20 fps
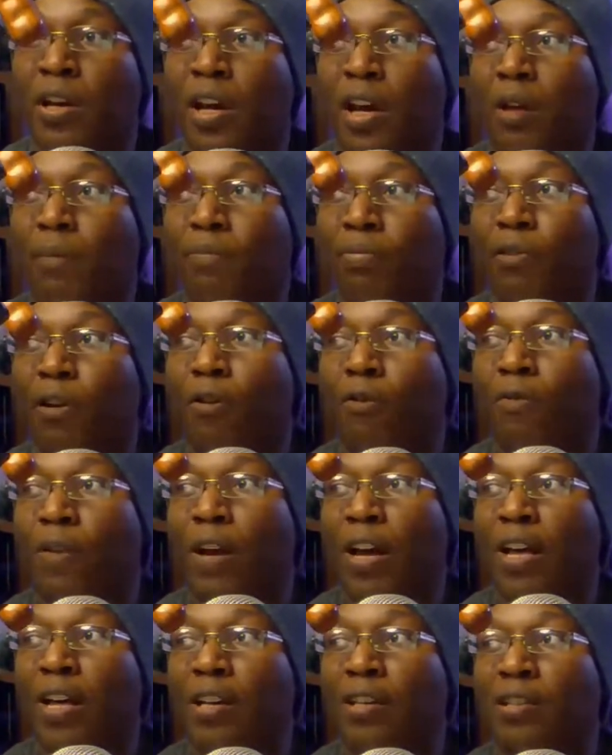and
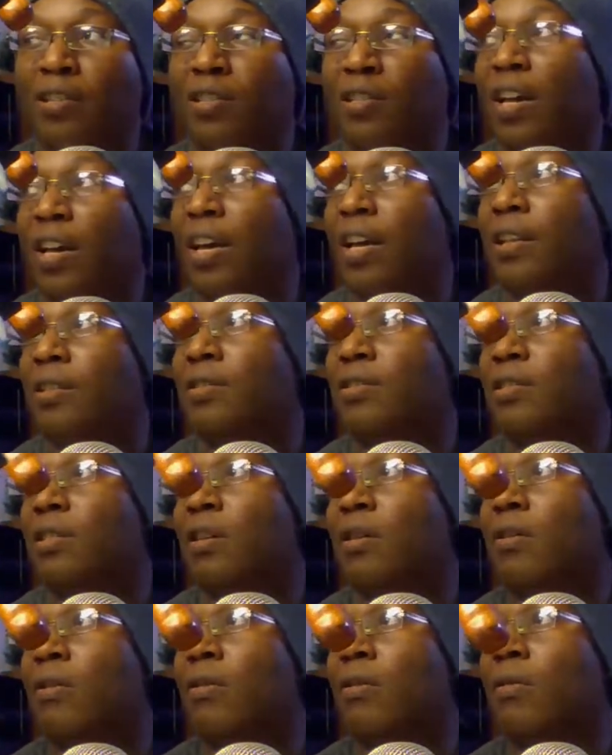ProRes, and
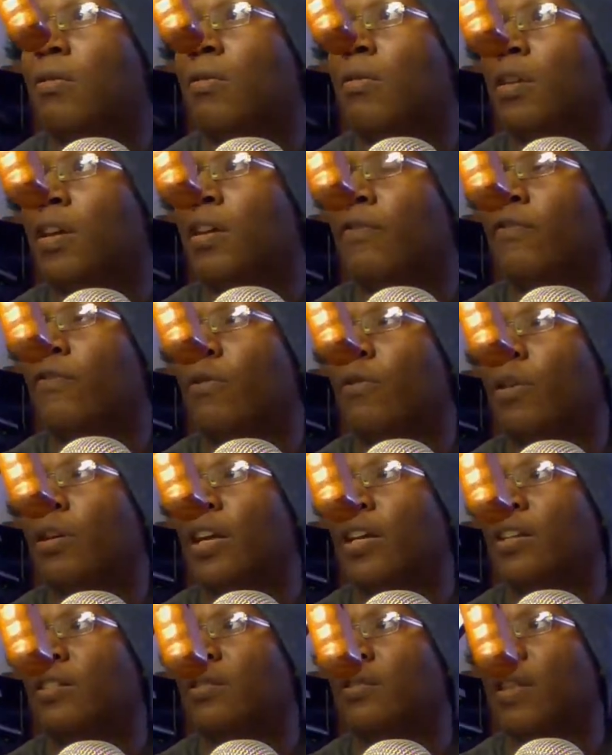so in
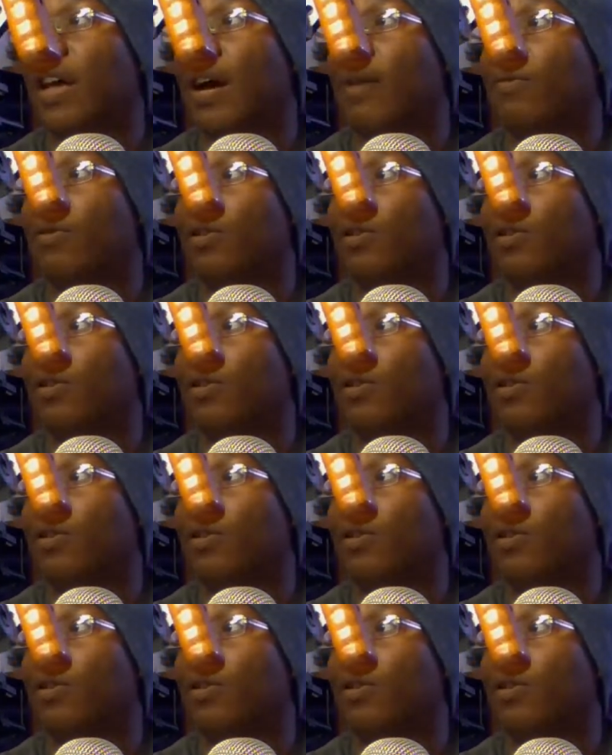4K. So that